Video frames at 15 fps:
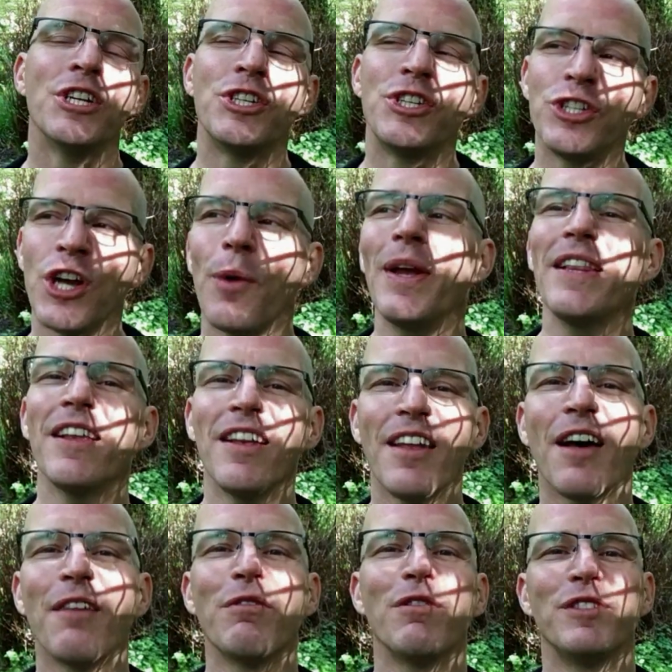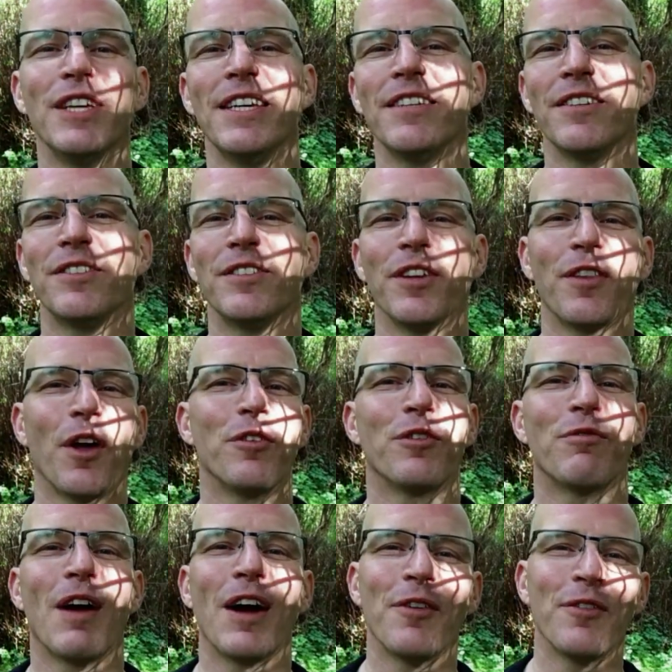showing the love of Jesus to those
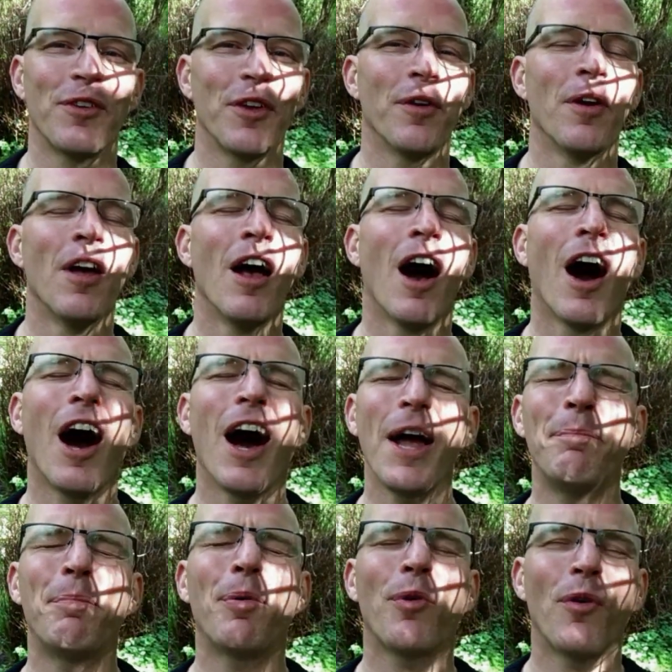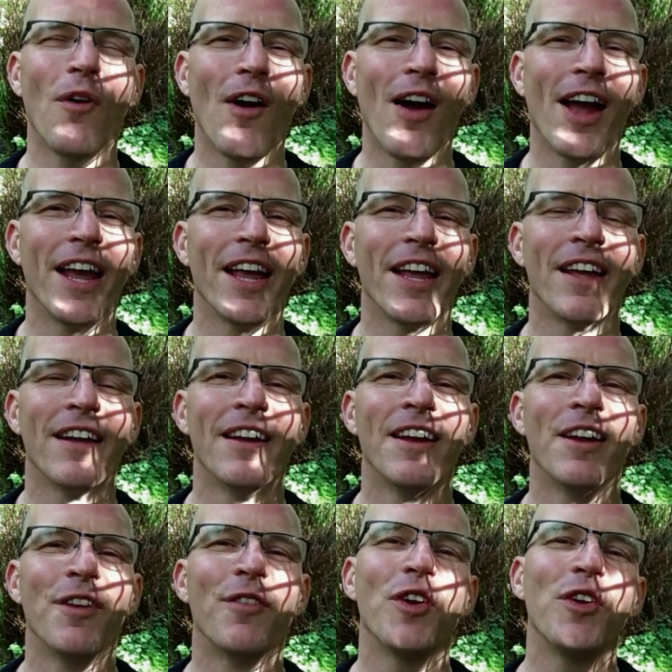around you, I pray
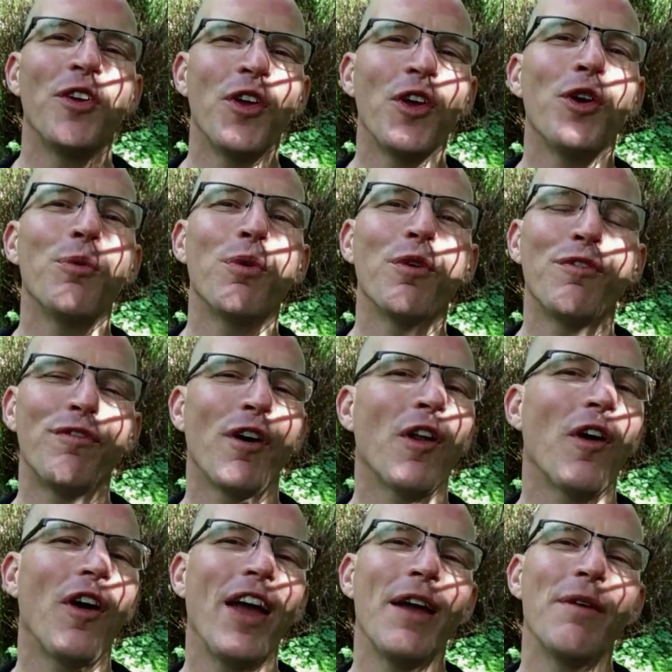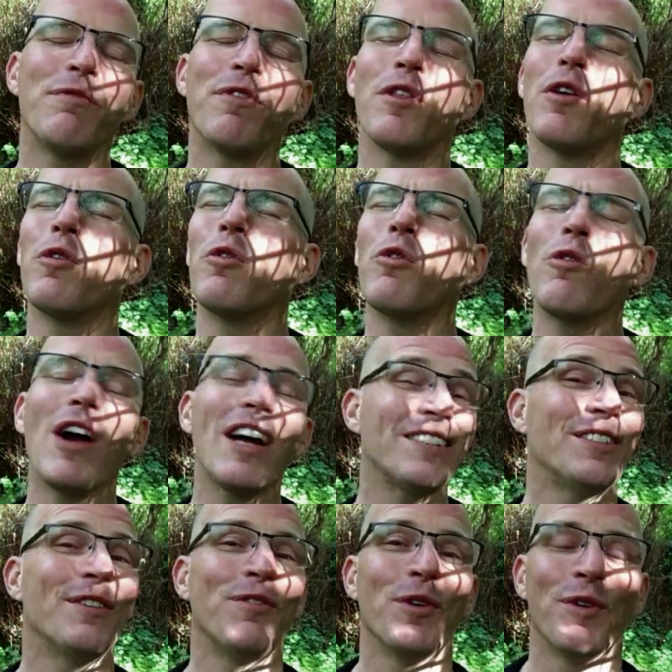that you will follow him for the
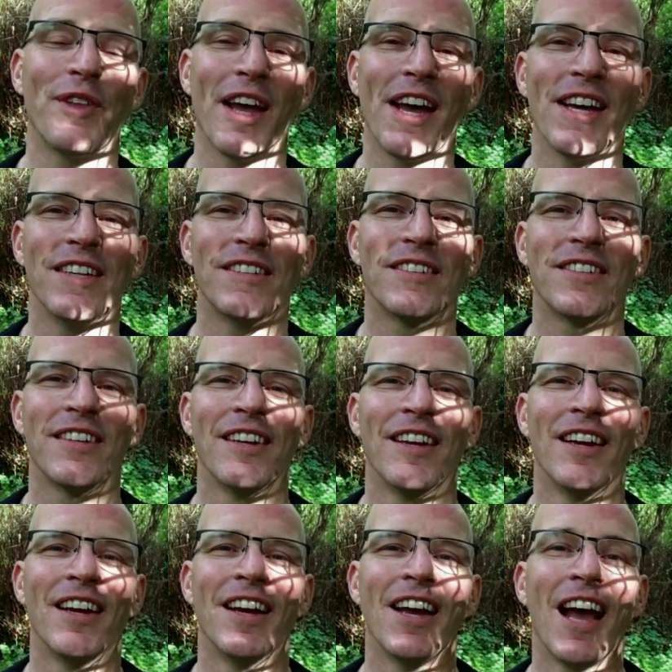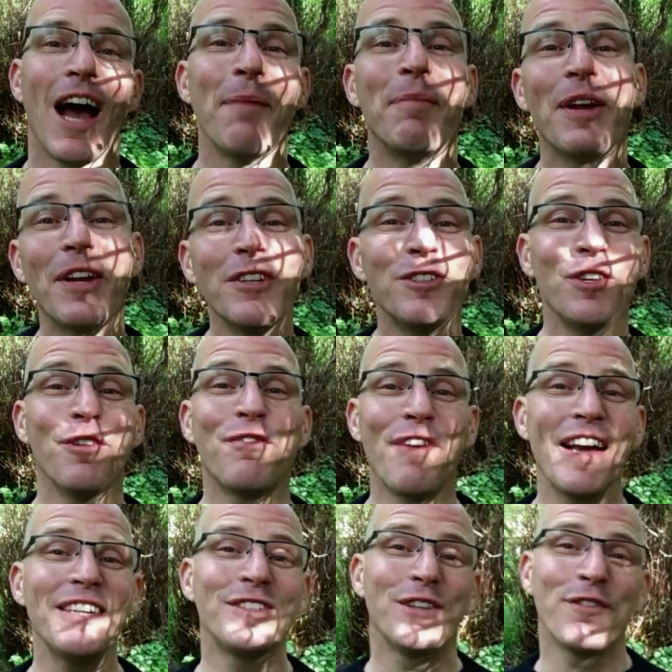rest of your days. And because you
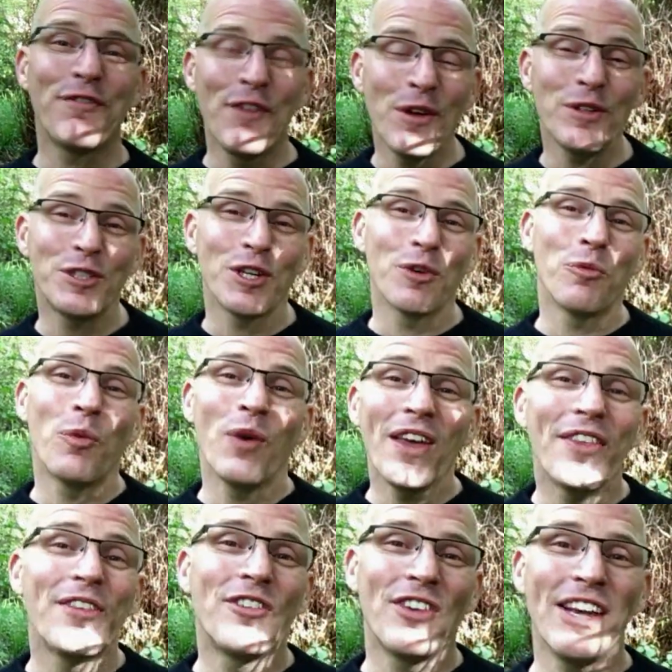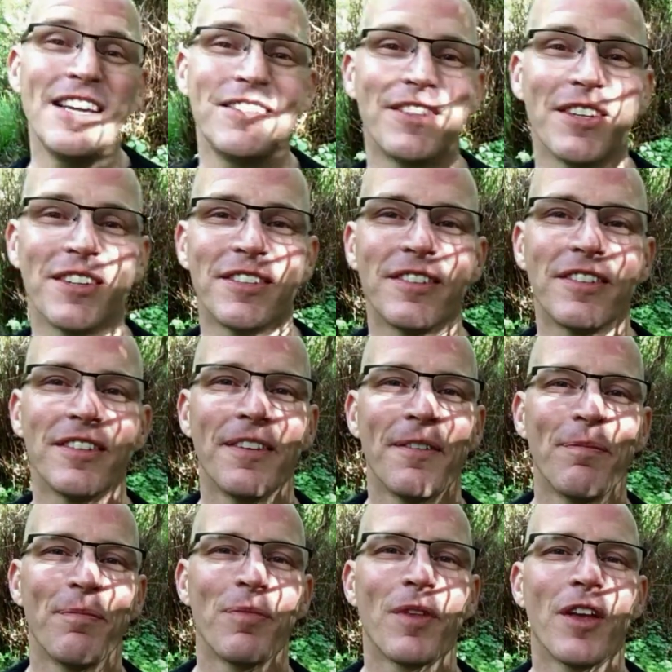face the future with Jesus,
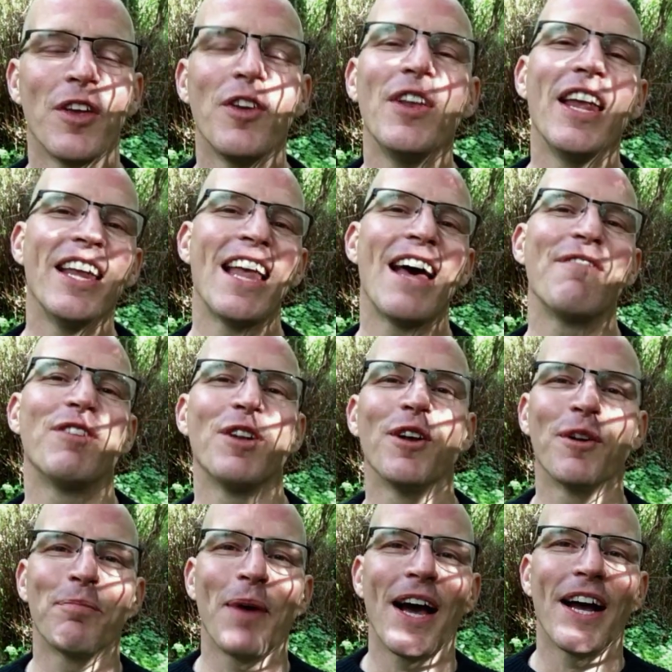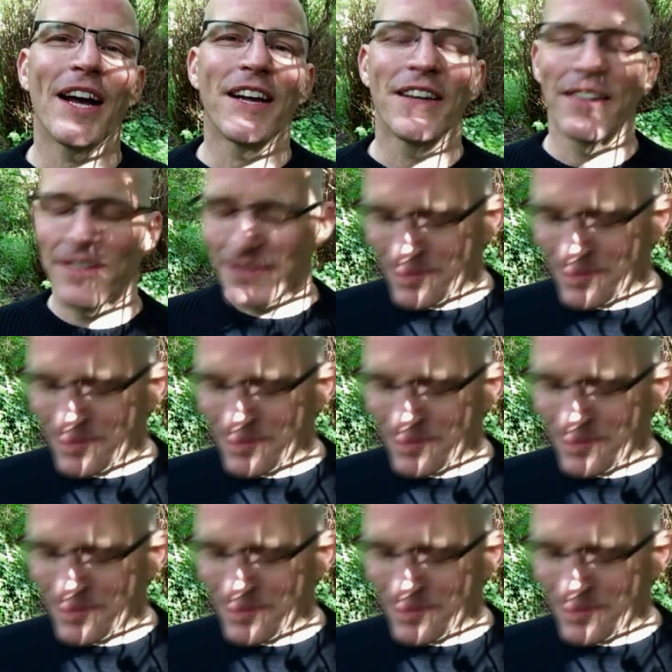you need never look back.